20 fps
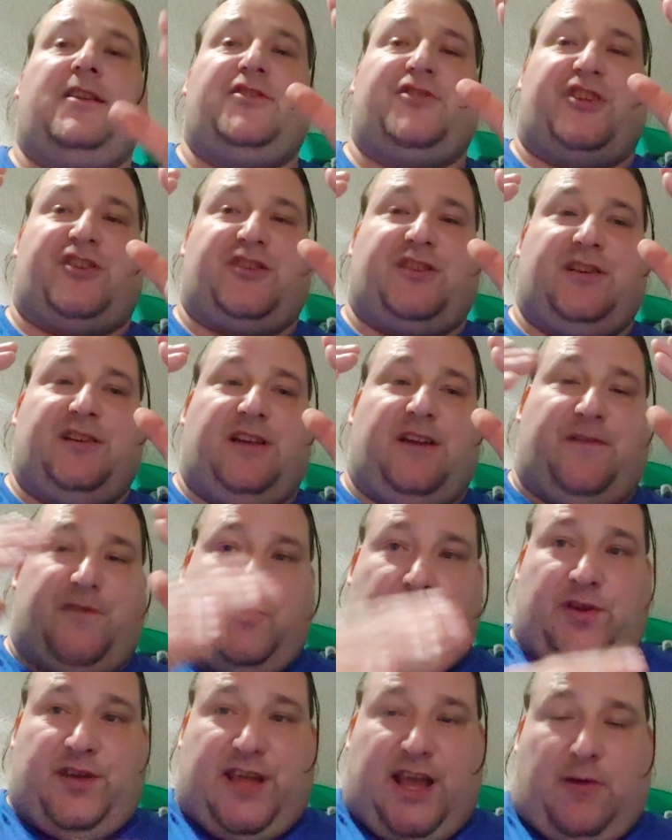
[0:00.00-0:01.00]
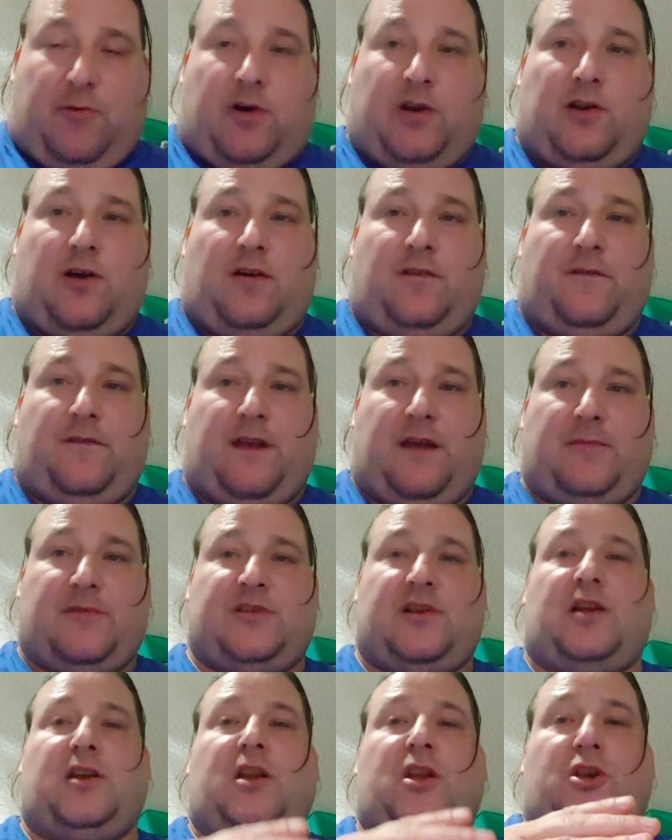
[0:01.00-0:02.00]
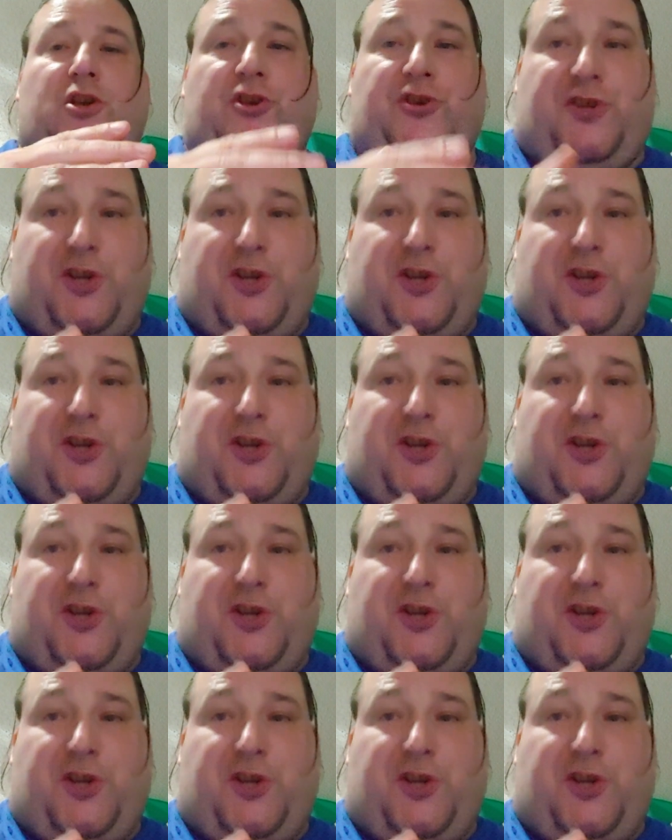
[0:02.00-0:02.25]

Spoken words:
Just, if you can get one off of Amazon,